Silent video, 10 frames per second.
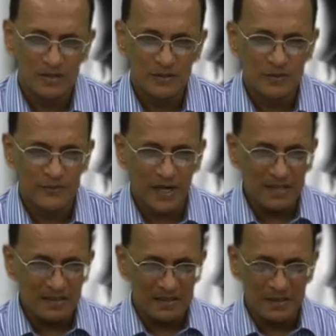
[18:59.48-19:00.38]
you
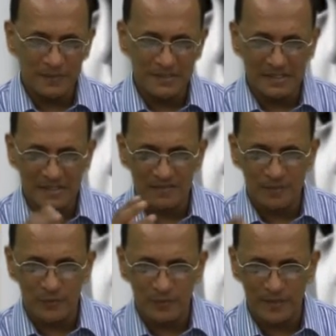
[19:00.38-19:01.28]
find the repetitive
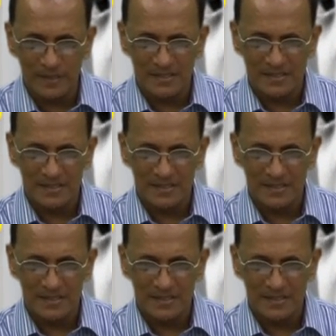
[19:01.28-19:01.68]
movements,